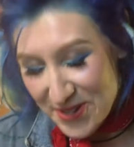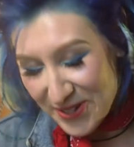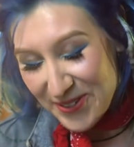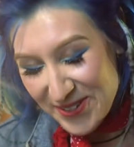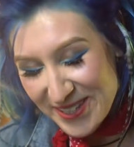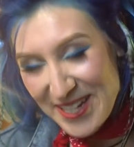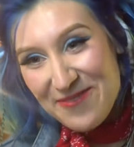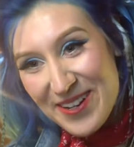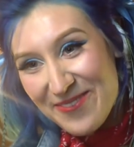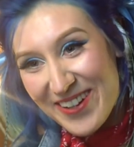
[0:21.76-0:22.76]
unicorns,
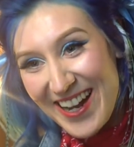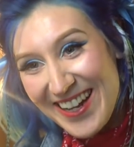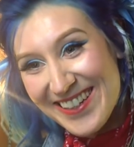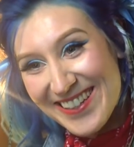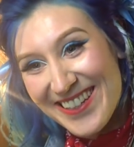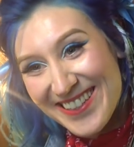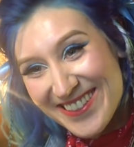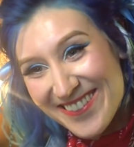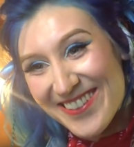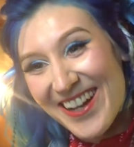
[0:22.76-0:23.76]
like one of a kind.
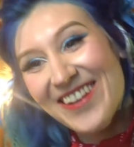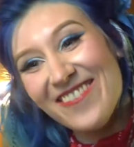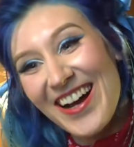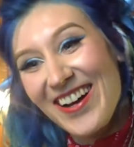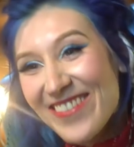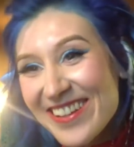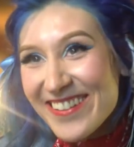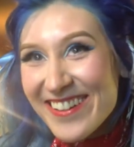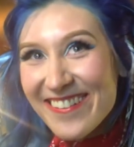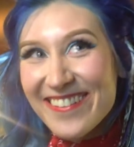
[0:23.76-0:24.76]
So now I'm a
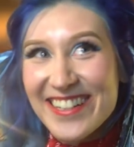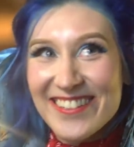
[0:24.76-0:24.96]
unicorn.